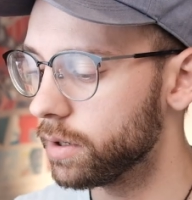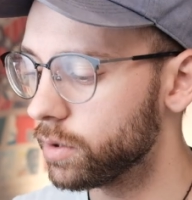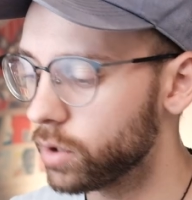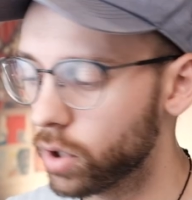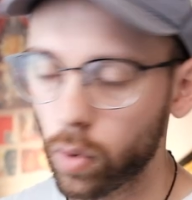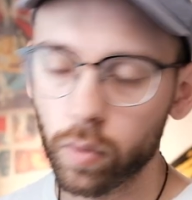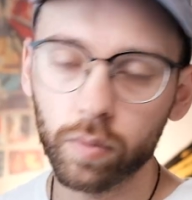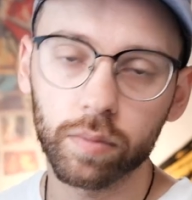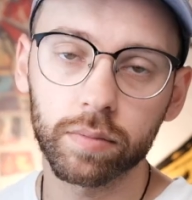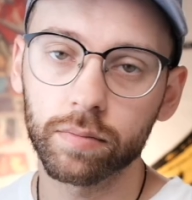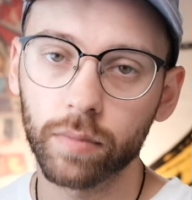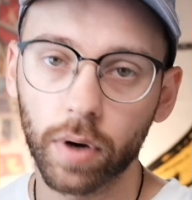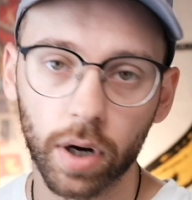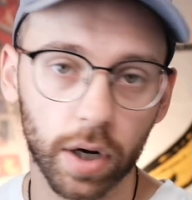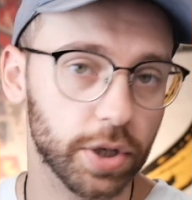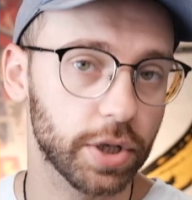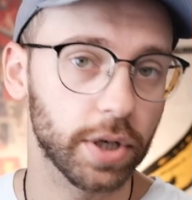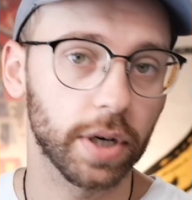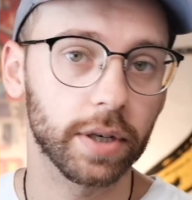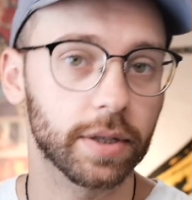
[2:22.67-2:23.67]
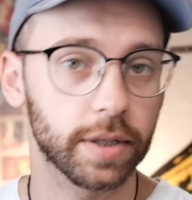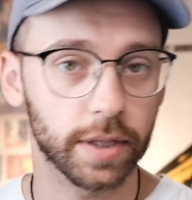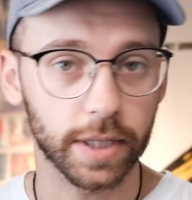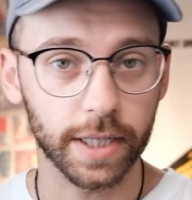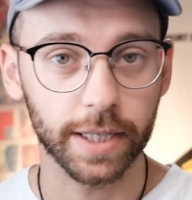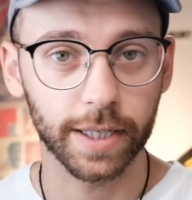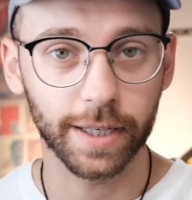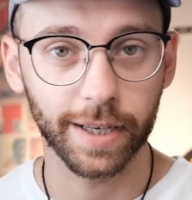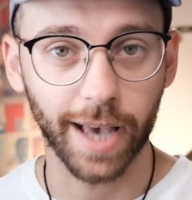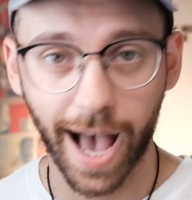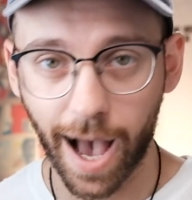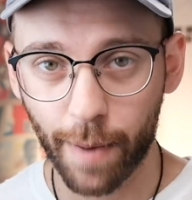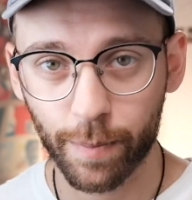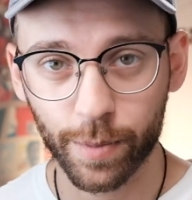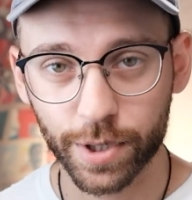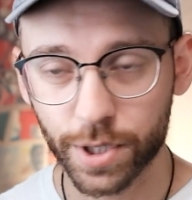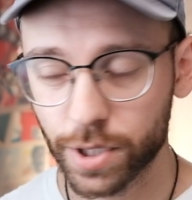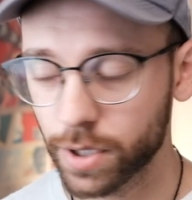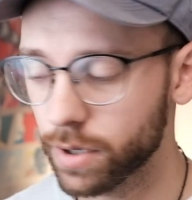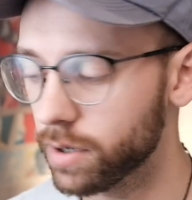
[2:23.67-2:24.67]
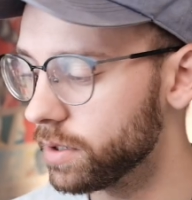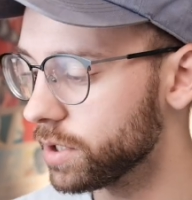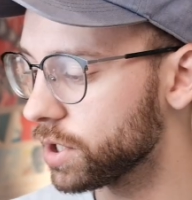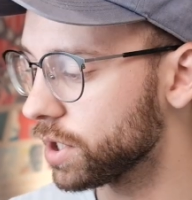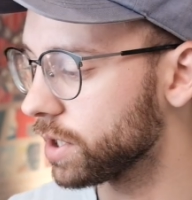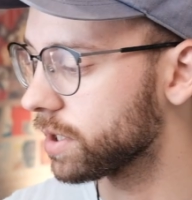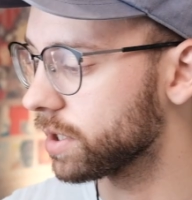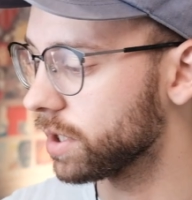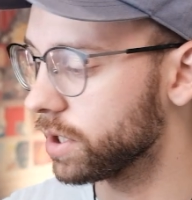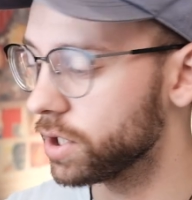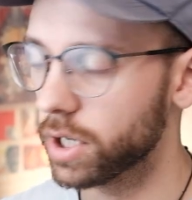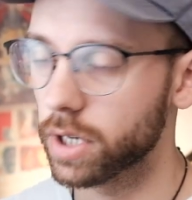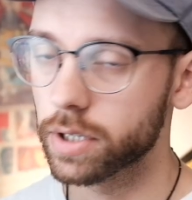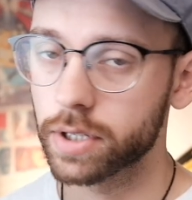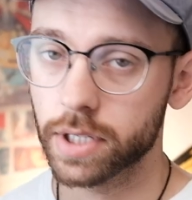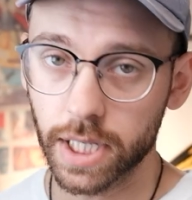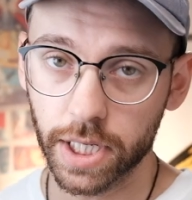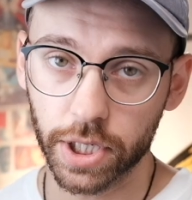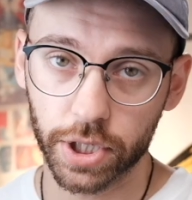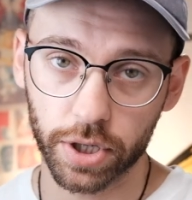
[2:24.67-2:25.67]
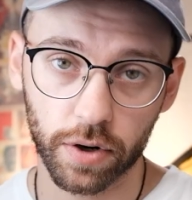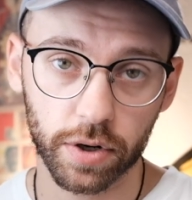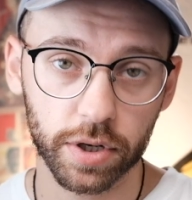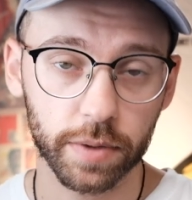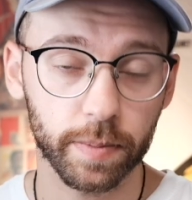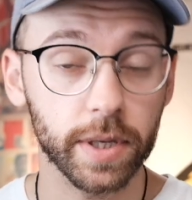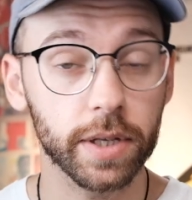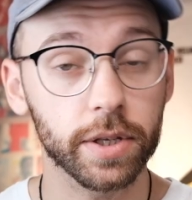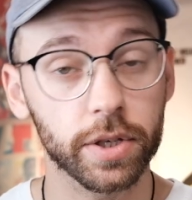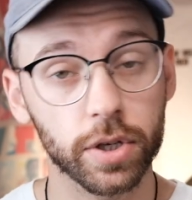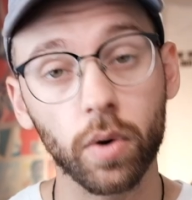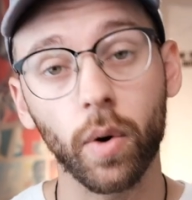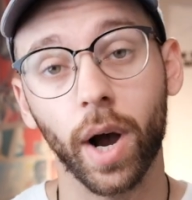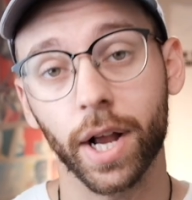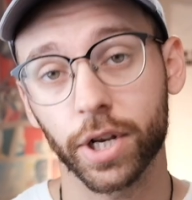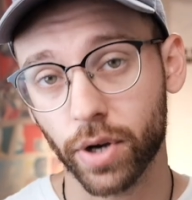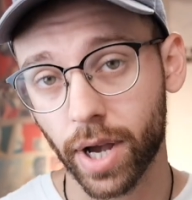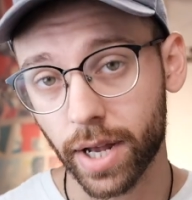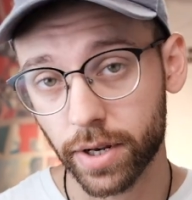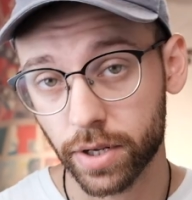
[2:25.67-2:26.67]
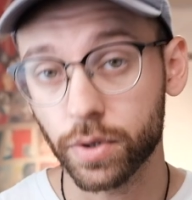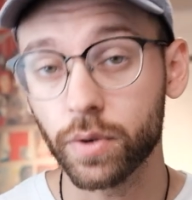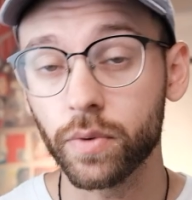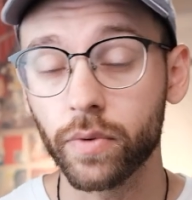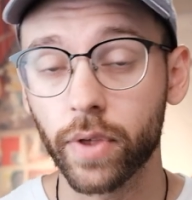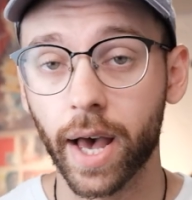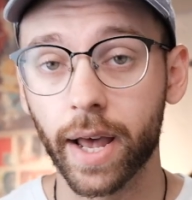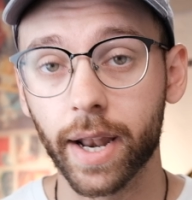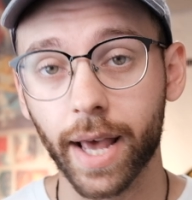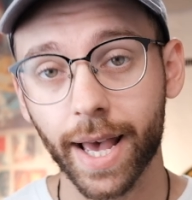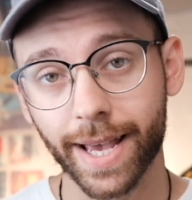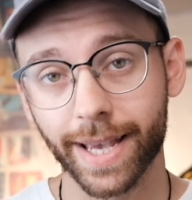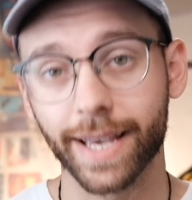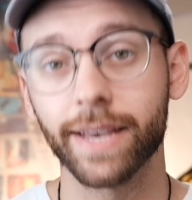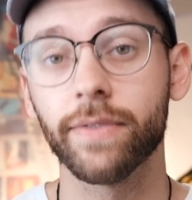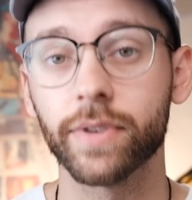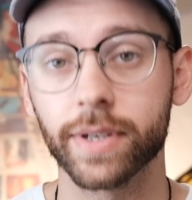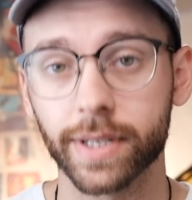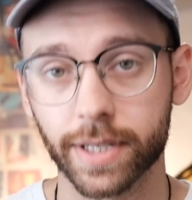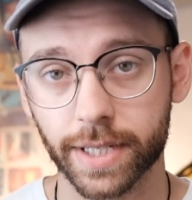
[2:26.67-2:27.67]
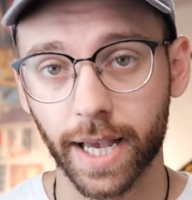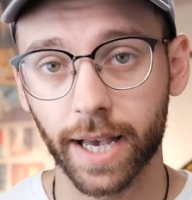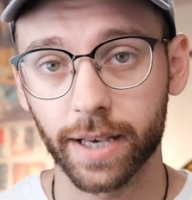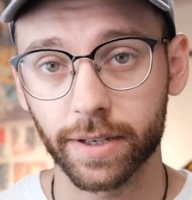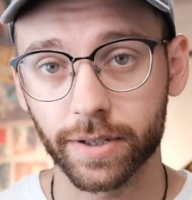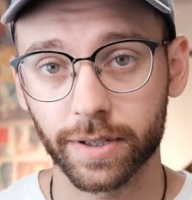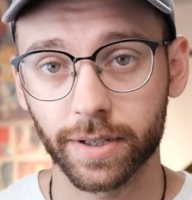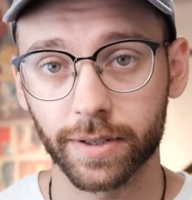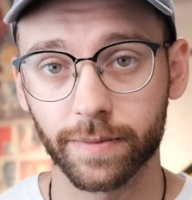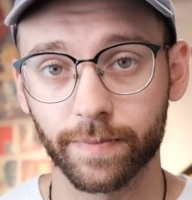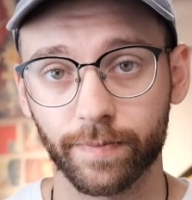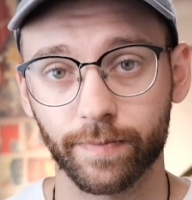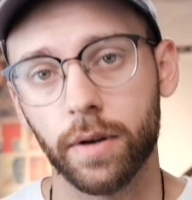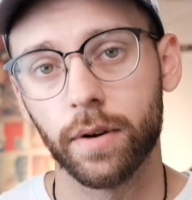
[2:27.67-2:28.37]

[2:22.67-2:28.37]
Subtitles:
don't adjust the aperture, just adjust the shutter speed, so I tried to do that in this test.